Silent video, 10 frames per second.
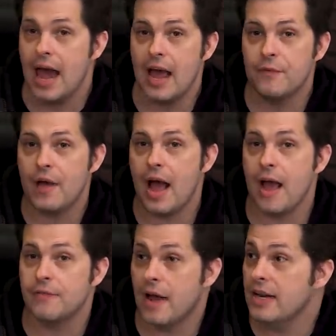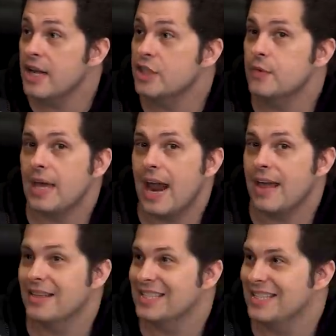And I found I found an issue that
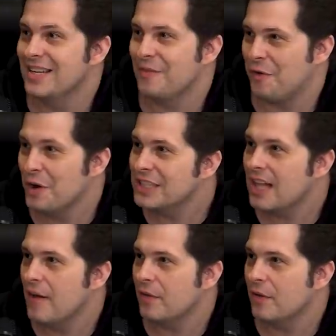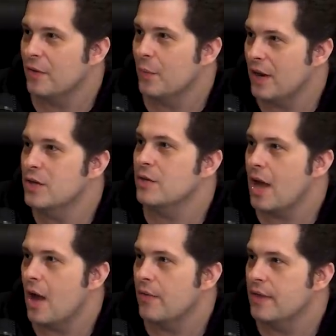had the the first level, the one you
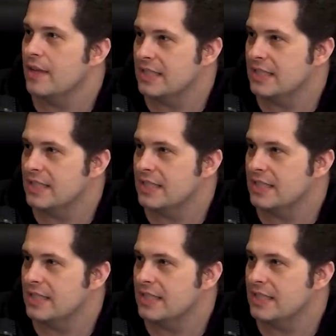know, right.